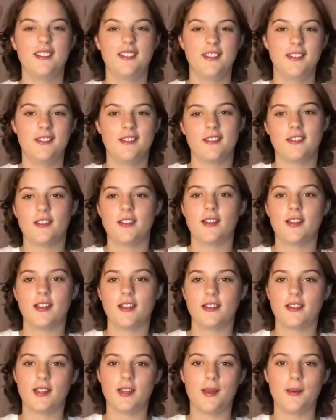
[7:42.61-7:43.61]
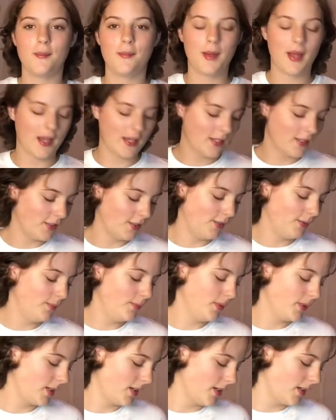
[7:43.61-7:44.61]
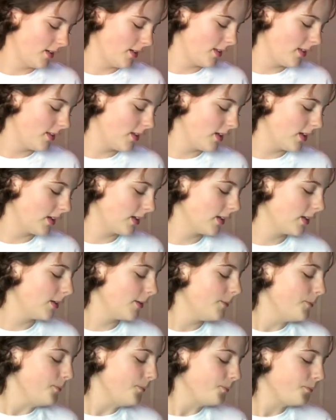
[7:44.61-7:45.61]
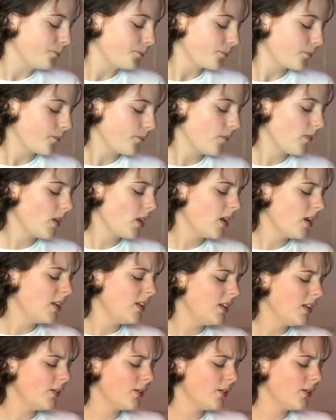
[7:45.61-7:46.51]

just as a backup kind of thing. Now